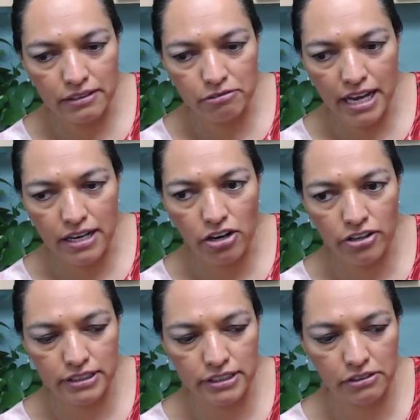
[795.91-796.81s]
we are
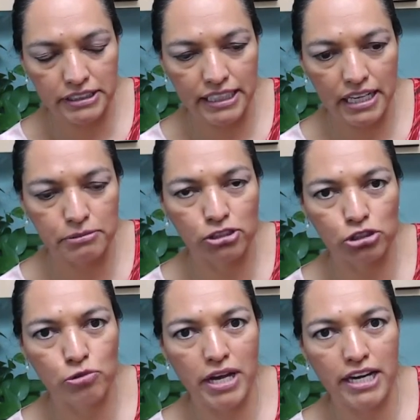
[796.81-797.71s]
hurting ourselves because
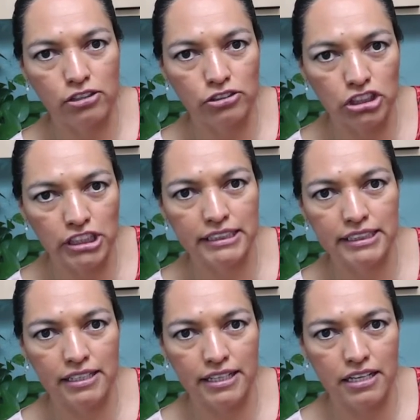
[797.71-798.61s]
we are
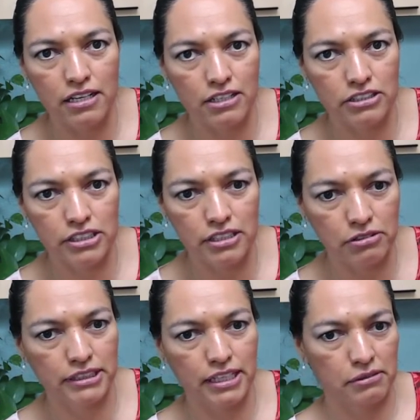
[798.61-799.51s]
consistently hurting
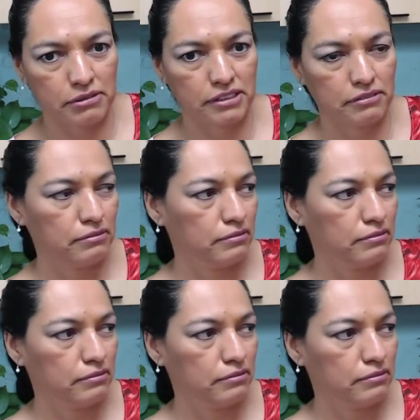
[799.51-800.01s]
ourselves.